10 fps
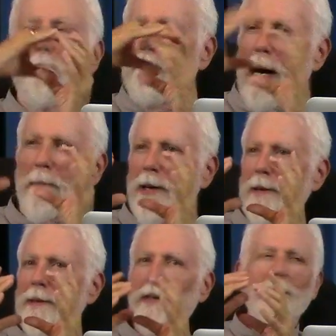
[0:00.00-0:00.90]

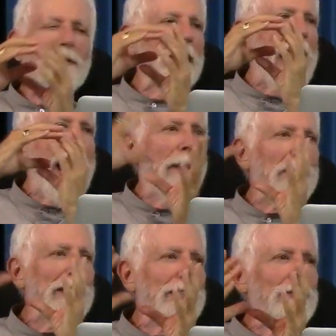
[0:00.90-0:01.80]
Bummer. There's
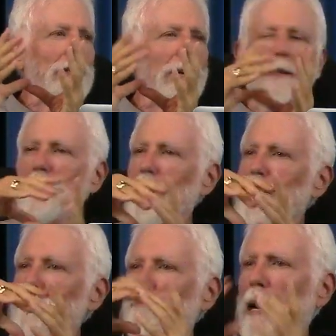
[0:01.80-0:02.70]
happiness cards.
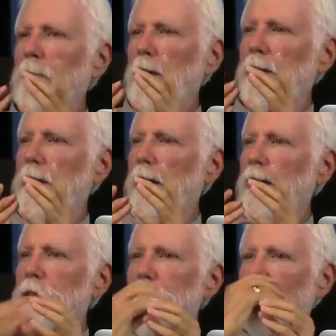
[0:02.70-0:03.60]
There's bummer
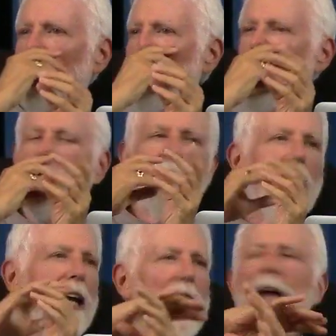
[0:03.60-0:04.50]
cards.
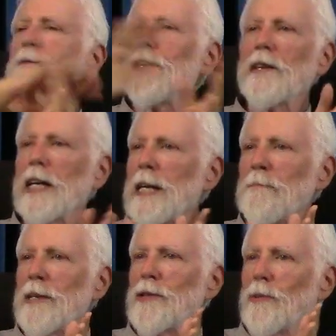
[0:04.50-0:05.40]
And everything
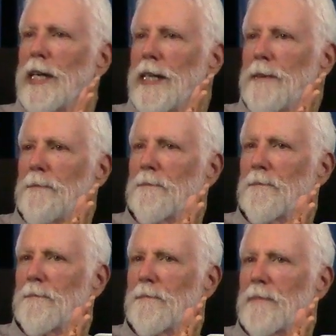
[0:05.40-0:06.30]
in between.
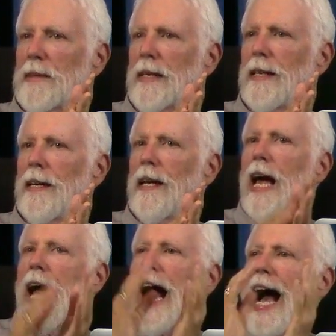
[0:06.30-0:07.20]

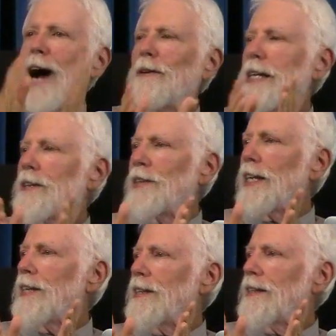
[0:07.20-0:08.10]
How do you
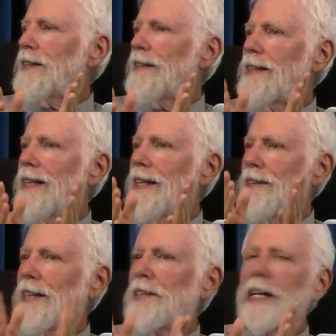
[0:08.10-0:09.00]
think
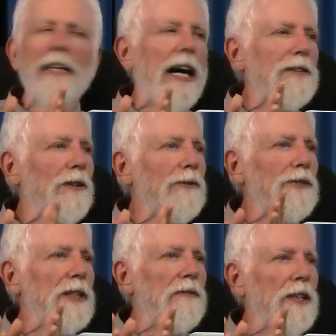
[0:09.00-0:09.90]
that they got those
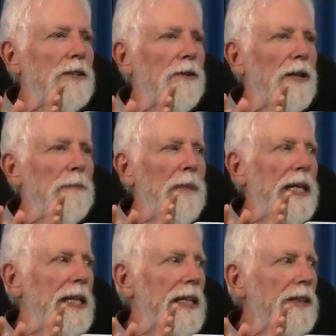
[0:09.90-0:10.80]
divinatory
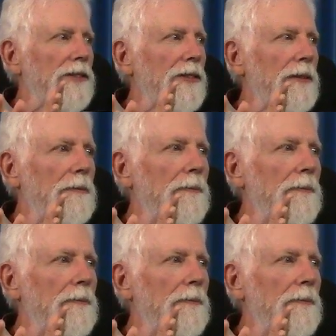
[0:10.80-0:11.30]
meanings?